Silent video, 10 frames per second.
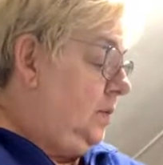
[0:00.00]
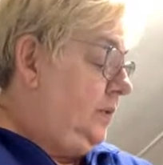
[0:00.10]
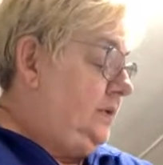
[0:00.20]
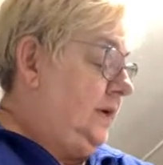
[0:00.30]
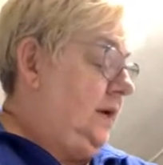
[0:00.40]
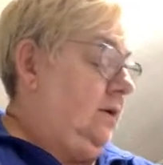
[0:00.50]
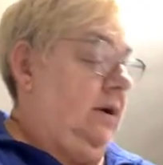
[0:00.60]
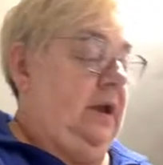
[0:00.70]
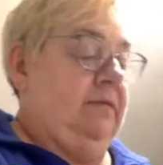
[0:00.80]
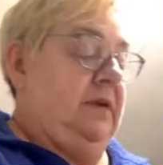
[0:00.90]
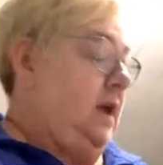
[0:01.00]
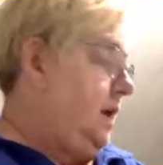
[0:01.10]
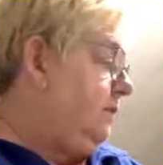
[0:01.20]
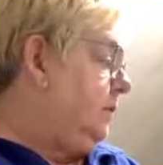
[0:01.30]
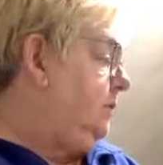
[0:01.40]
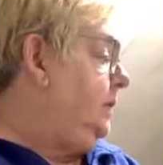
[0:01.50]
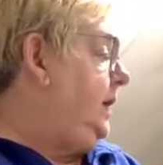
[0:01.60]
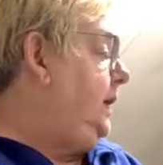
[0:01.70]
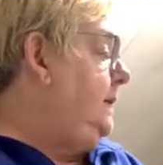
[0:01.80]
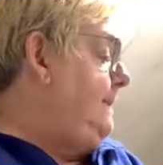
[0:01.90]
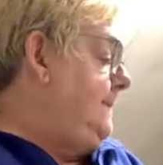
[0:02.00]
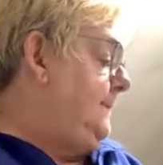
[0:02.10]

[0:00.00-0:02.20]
We take our evening evergreen.